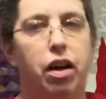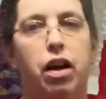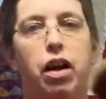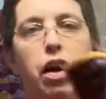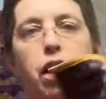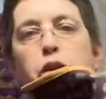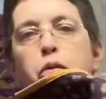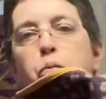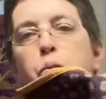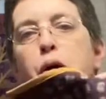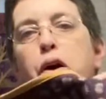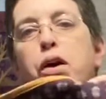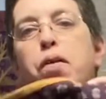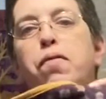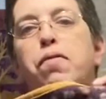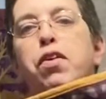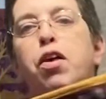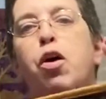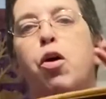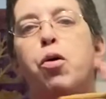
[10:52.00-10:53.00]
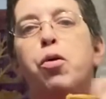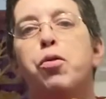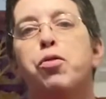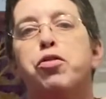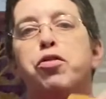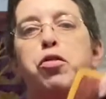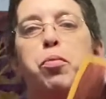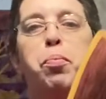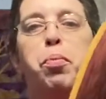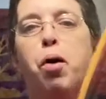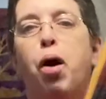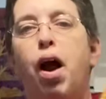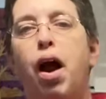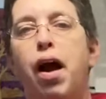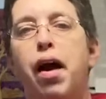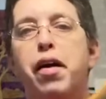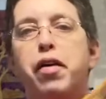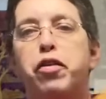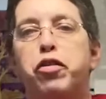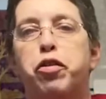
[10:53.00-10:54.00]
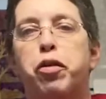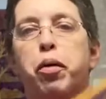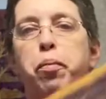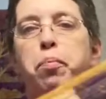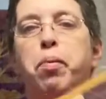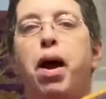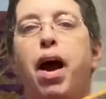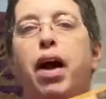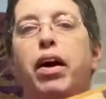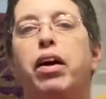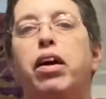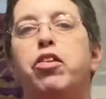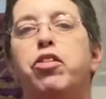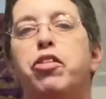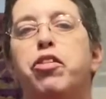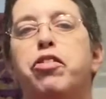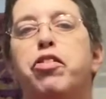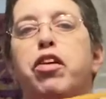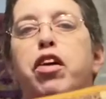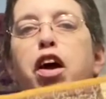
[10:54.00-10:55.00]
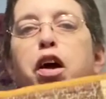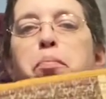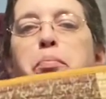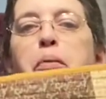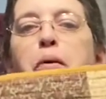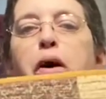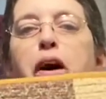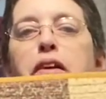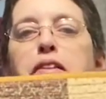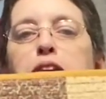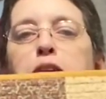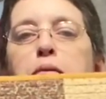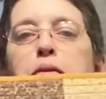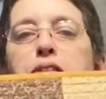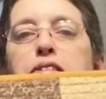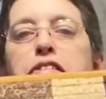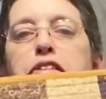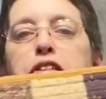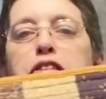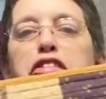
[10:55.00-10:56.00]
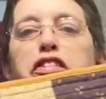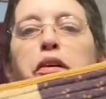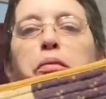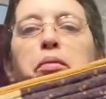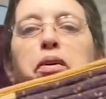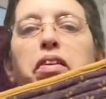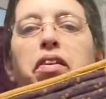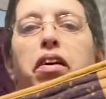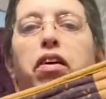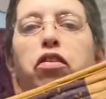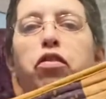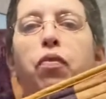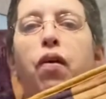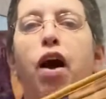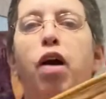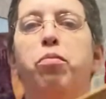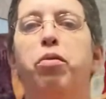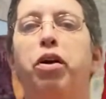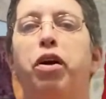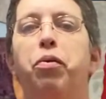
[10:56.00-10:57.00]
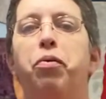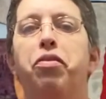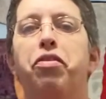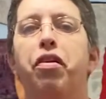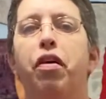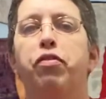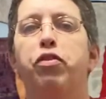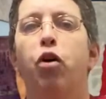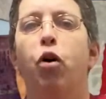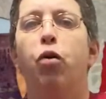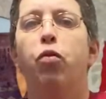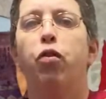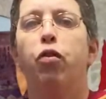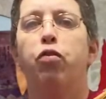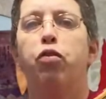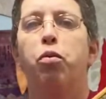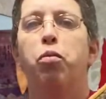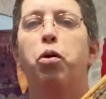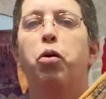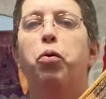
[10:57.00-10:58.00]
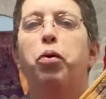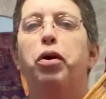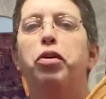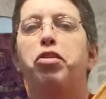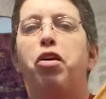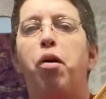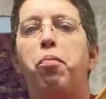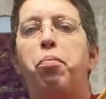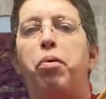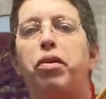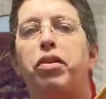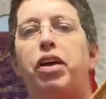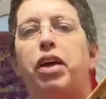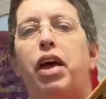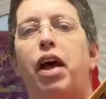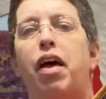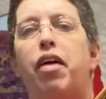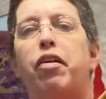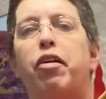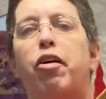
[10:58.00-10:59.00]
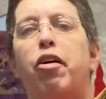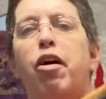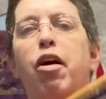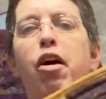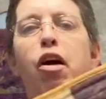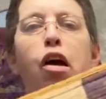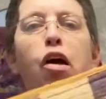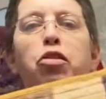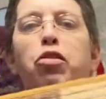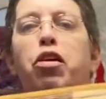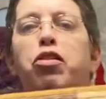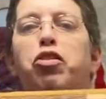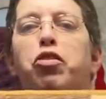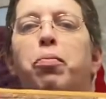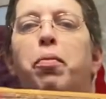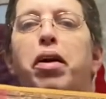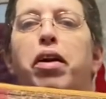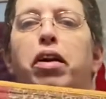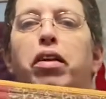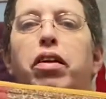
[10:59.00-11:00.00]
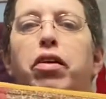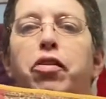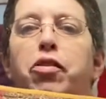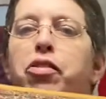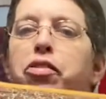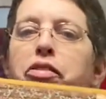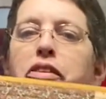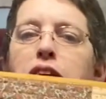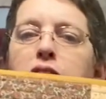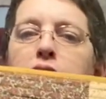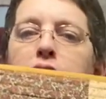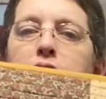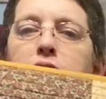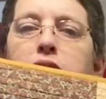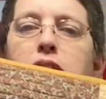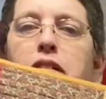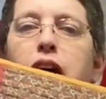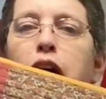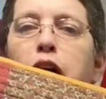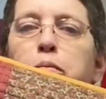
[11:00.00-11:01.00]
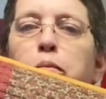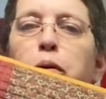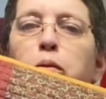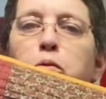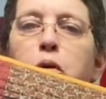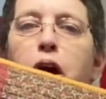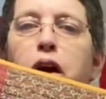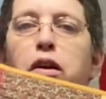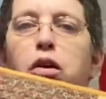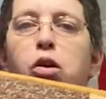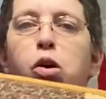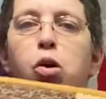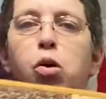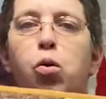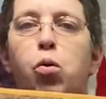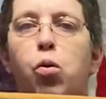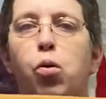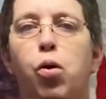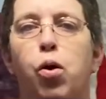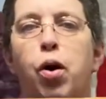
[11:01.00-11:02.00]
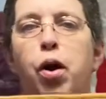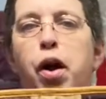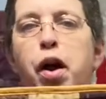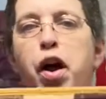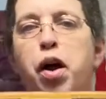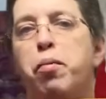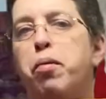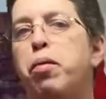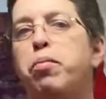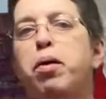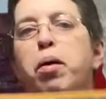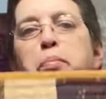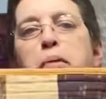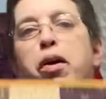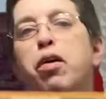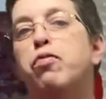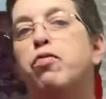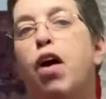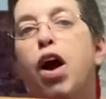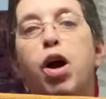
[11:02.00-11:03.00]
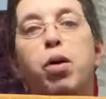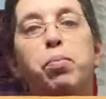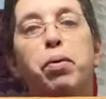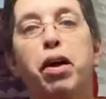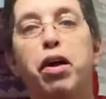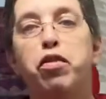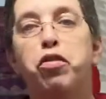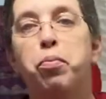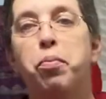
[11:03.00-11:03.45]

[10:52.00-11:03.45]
In one of those surprise packages that I bought, there was just some of this fabric. It was left over from a quilt I put together. So I just made a little skinny table runner, or maybe up on a fireplace